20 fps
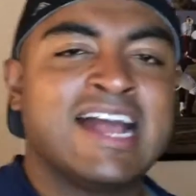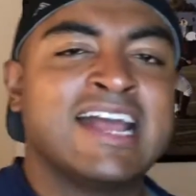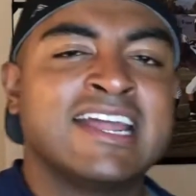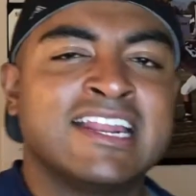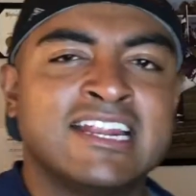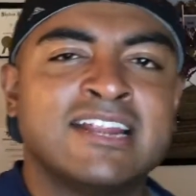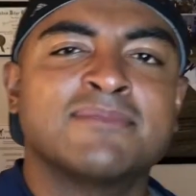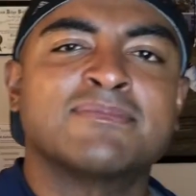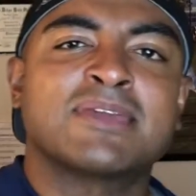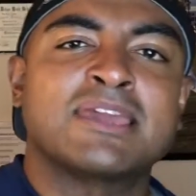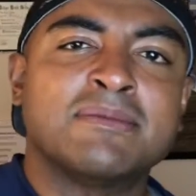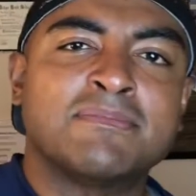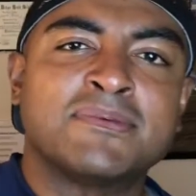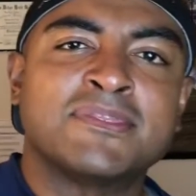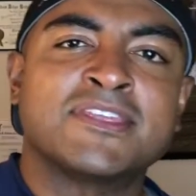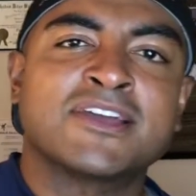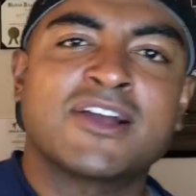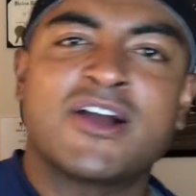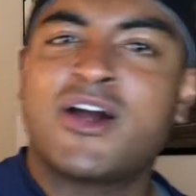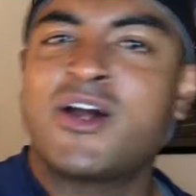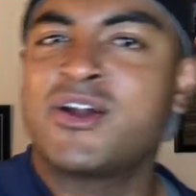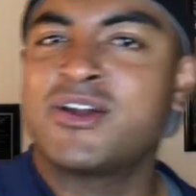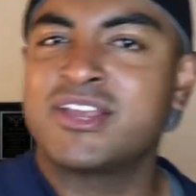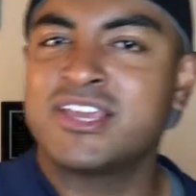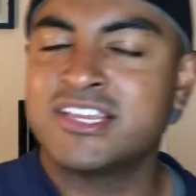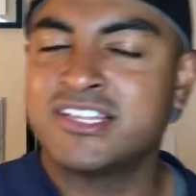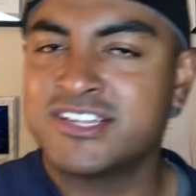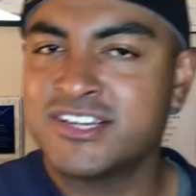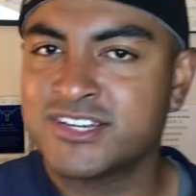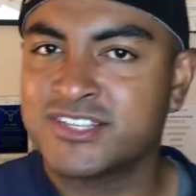ended up keeping the card.
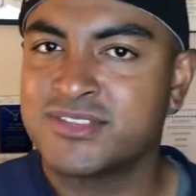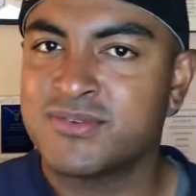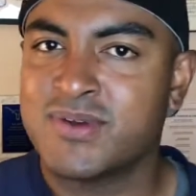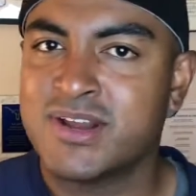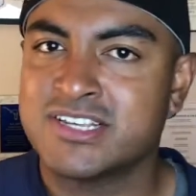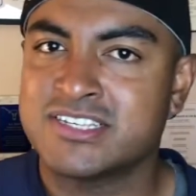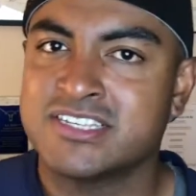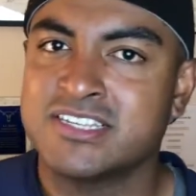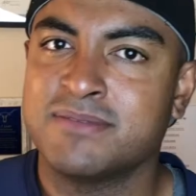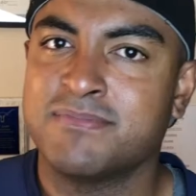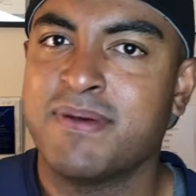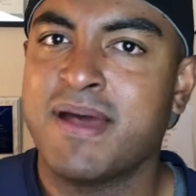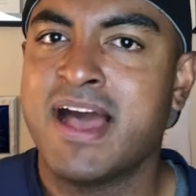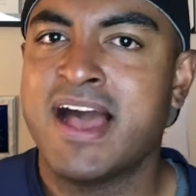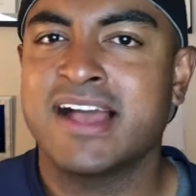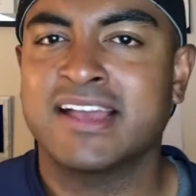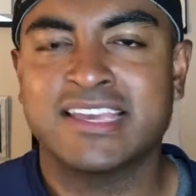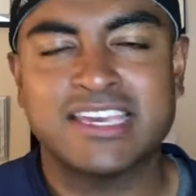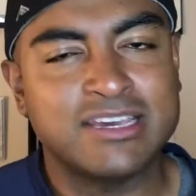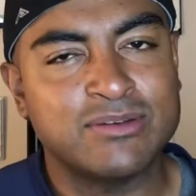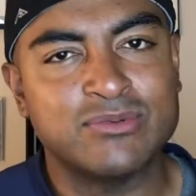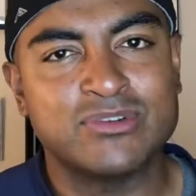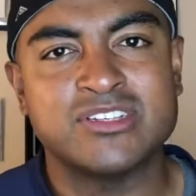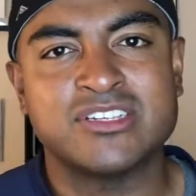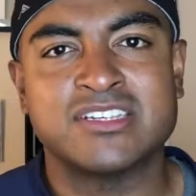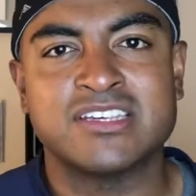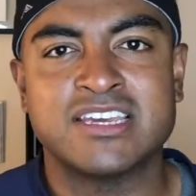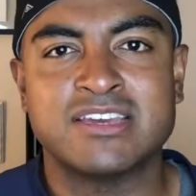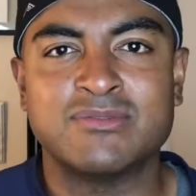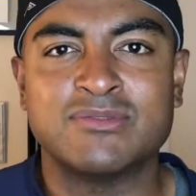He took the rest of the pack. He
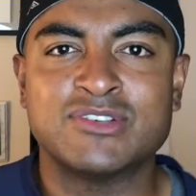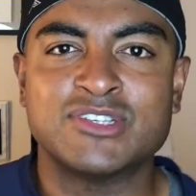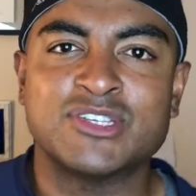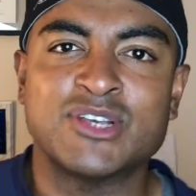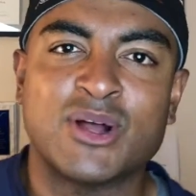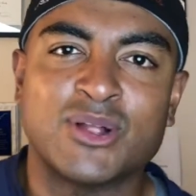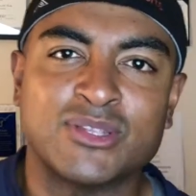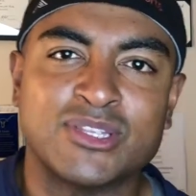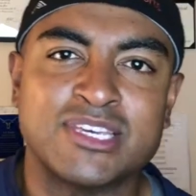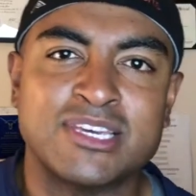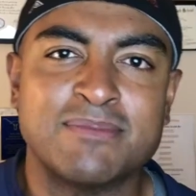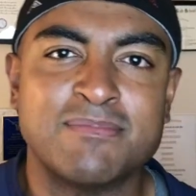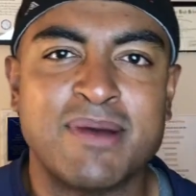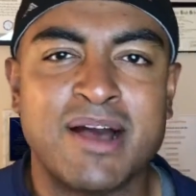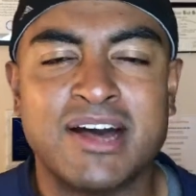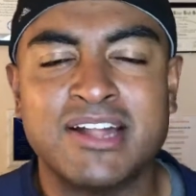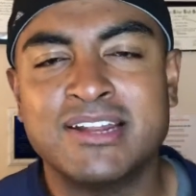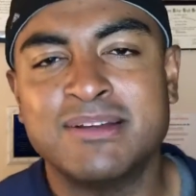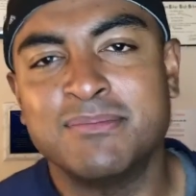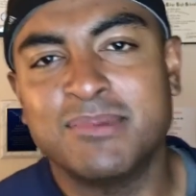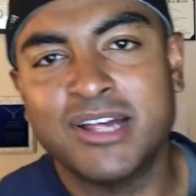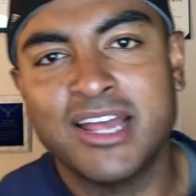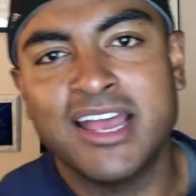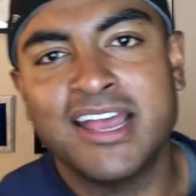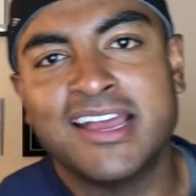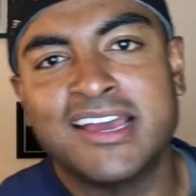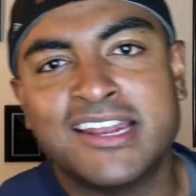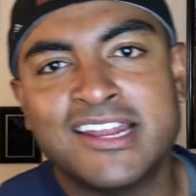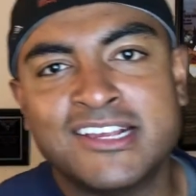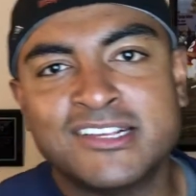was salty about it, but
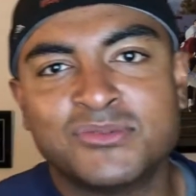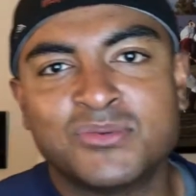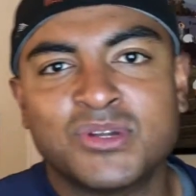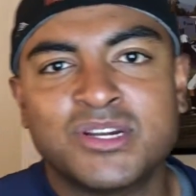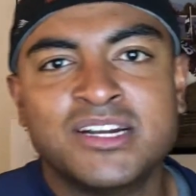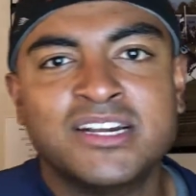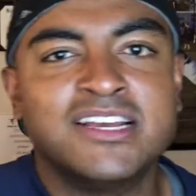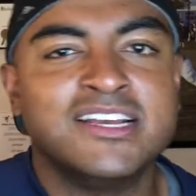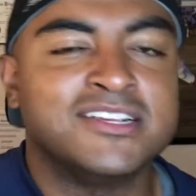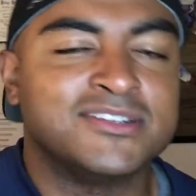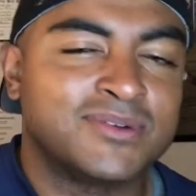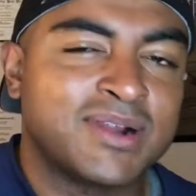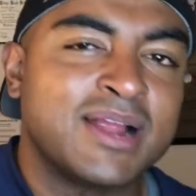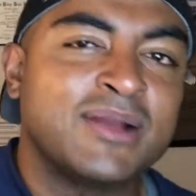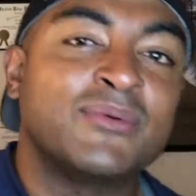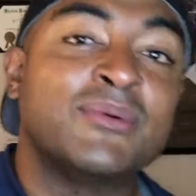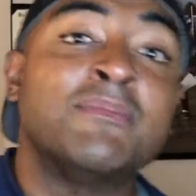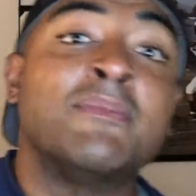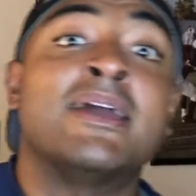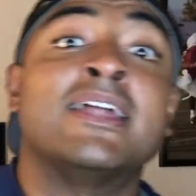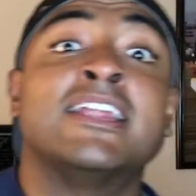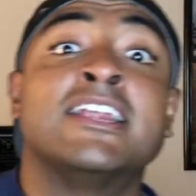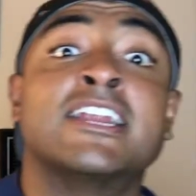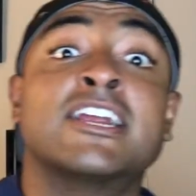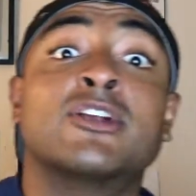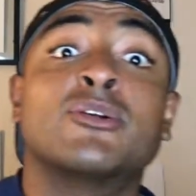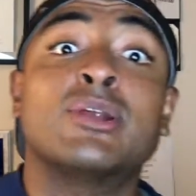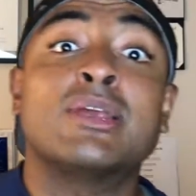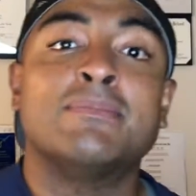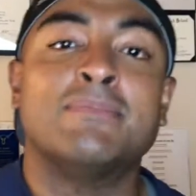hey, it is what it is, right? We made an
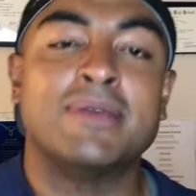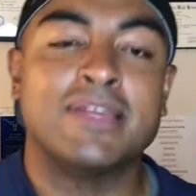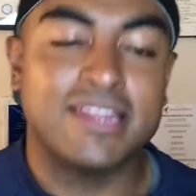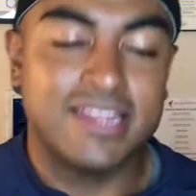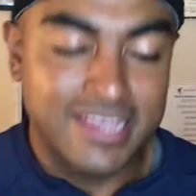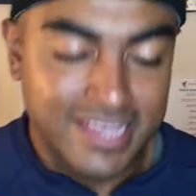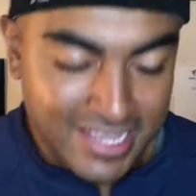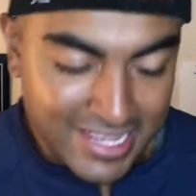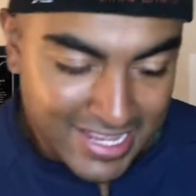agreement.